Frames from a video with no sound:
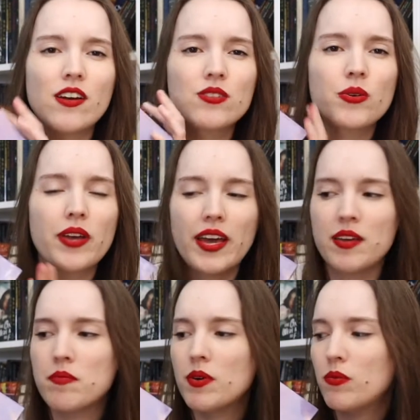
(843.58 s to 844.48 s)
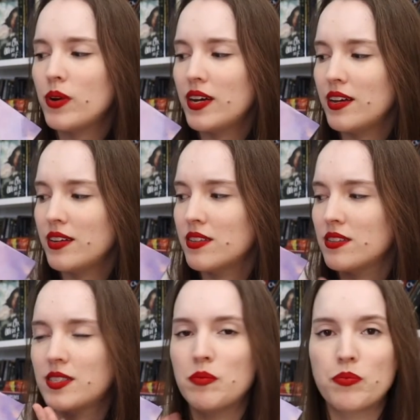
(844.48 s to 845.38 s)
also came with
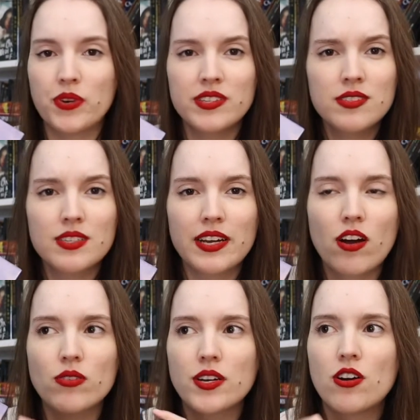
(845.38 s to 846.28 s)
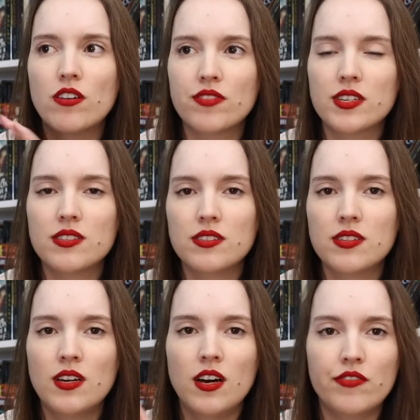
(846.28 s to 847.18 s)
some prints, like all the
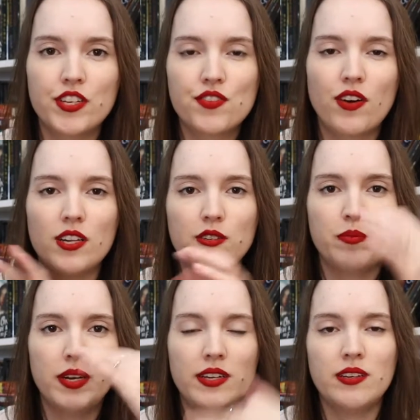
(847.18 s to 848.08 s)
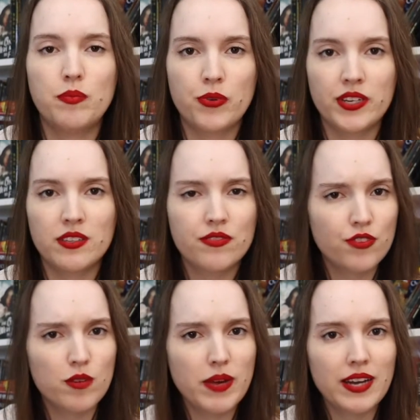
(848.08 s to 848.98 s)
covers of each volume in a print
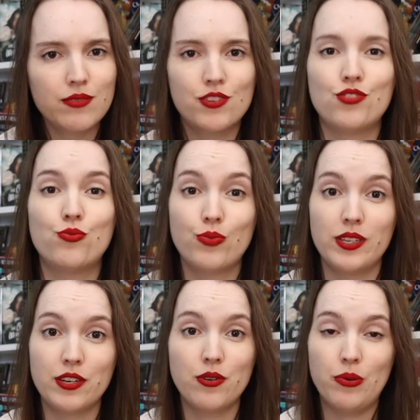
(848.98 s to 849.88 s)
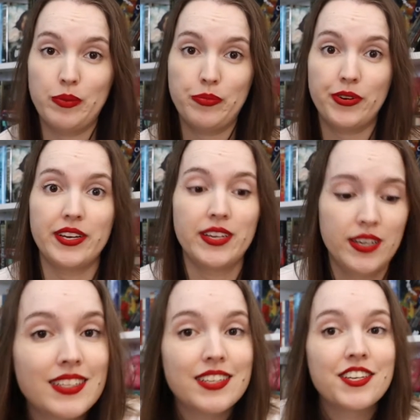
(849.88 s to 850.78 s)
format, which is really cool and pretty.
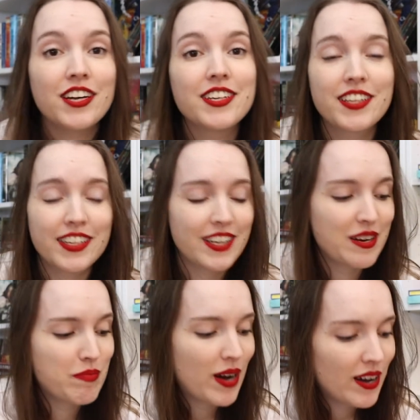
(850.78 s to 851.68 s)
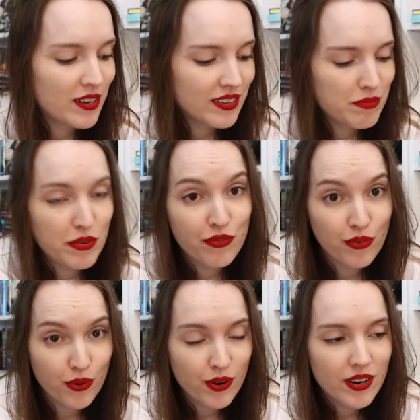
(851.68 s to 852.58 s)
And then the other thing that I bought
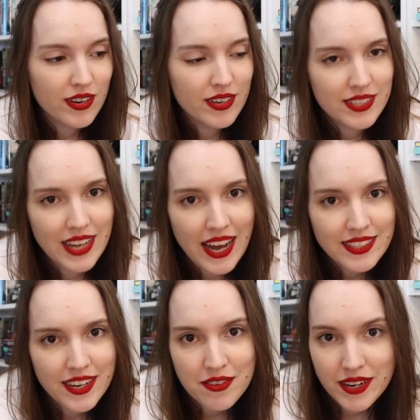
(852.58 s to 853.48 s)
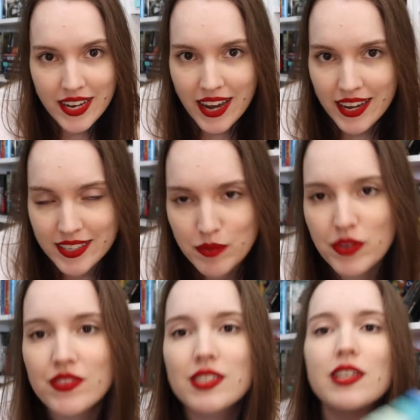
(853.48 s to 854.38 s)
before that I already had in the
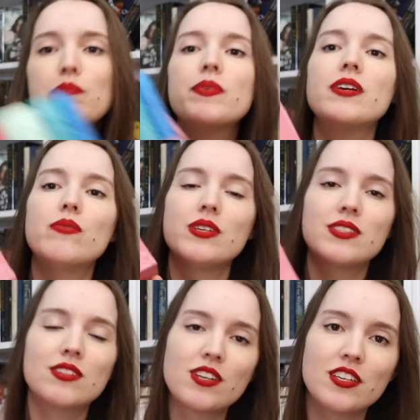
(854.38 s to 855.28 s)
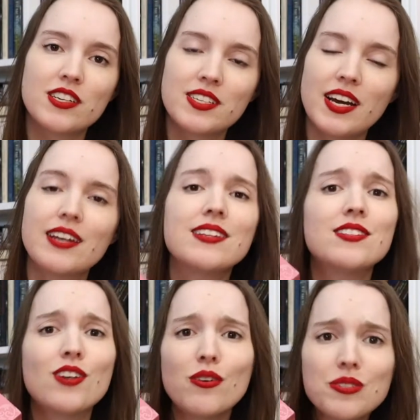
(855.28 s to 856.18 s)
previous clip, was this other set.
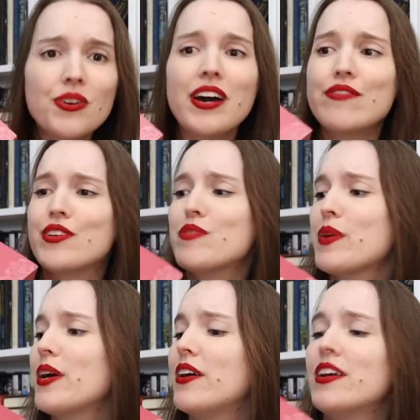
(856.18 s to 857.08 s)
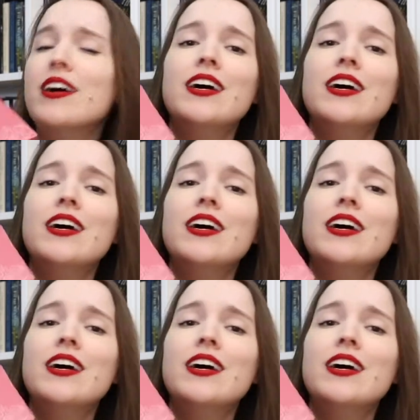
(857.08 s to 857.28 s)
It's also heavy, oh my god.